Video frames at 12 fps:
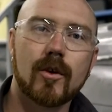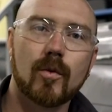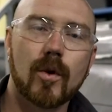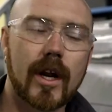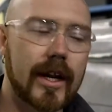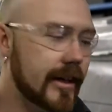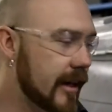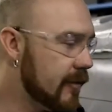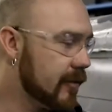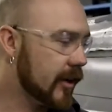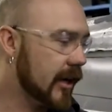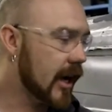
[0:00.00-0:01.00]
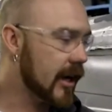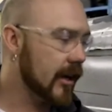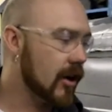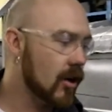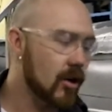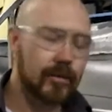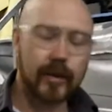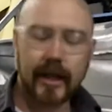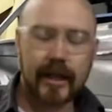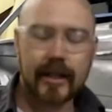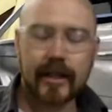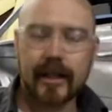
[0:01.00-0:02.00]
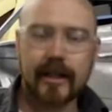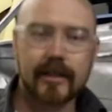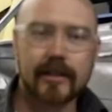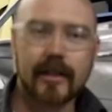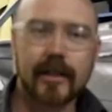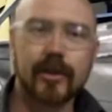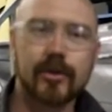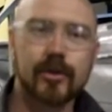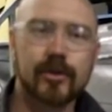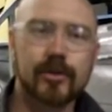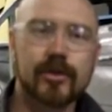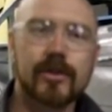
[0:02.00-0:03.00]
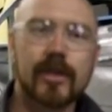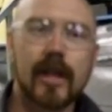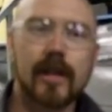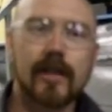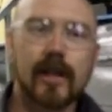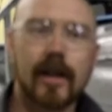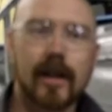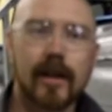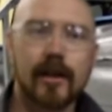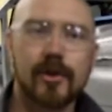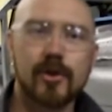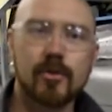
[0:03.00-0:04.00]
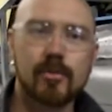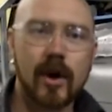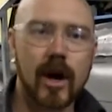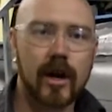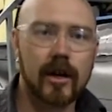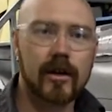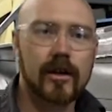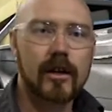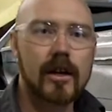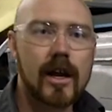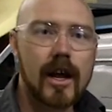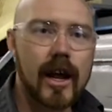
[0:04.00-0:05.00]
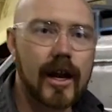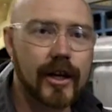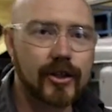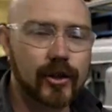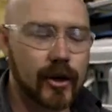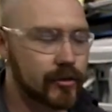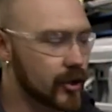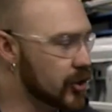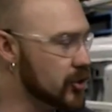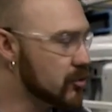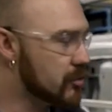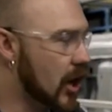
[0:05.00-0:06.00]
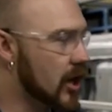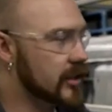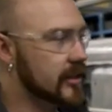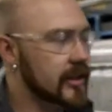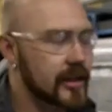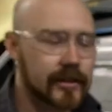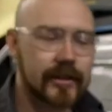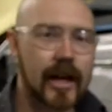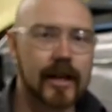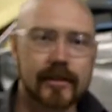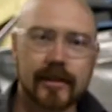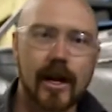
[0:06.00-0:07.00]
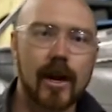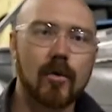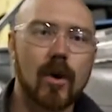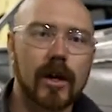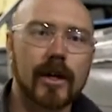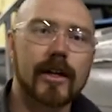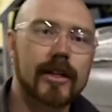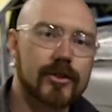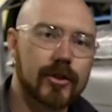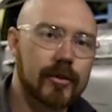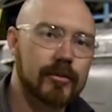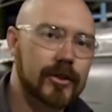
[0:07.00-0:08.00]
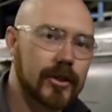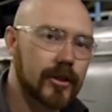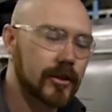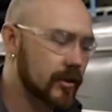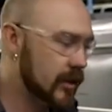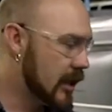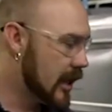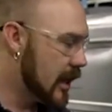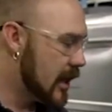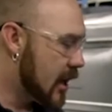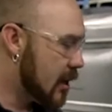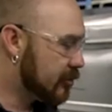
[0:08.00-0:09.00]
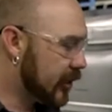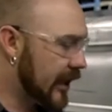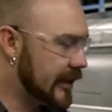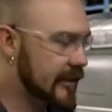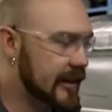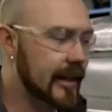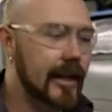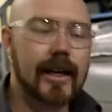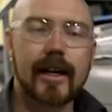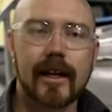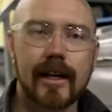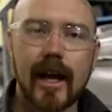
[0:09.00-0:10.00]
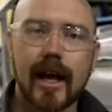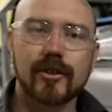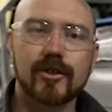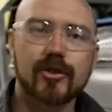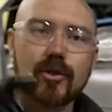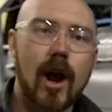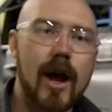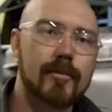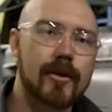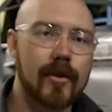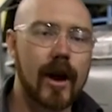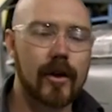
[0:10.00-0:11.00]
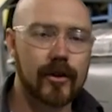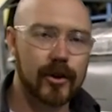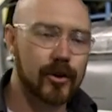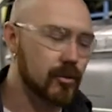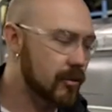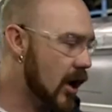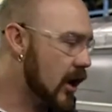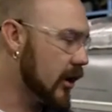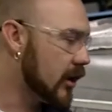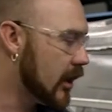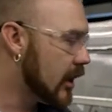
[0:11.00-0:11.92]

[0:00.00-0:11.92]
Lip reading: What I did for cutting our opening is I used the new part and I trimmed the new part to the size that I wanted it trimmed to and placed it in and scribed around the new part